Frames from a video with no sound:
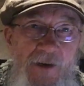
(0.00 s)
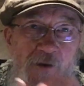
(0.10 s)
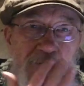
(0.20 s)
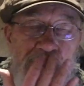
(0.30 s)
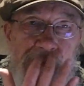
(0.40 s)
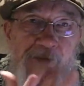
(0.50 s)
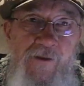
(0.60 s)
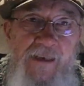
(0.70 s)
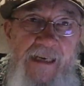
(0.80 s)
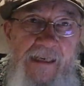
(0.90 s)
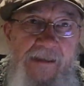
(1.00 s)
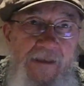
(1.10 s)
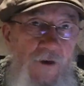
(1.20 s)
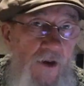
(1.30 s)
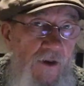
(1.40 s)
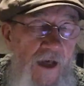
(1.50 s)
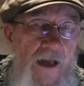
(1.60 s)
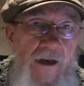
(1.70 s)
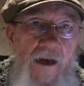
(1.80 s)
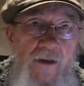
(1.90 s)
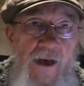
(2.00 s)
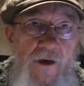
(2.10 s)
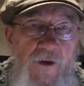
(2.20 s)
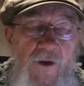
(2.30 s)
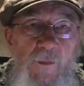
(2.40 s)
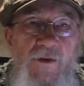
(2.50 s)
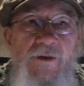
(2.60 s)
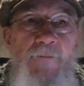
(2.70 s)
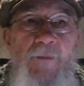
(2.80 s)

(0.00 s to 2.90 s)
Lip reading: flavor and taste and a lot of herbs.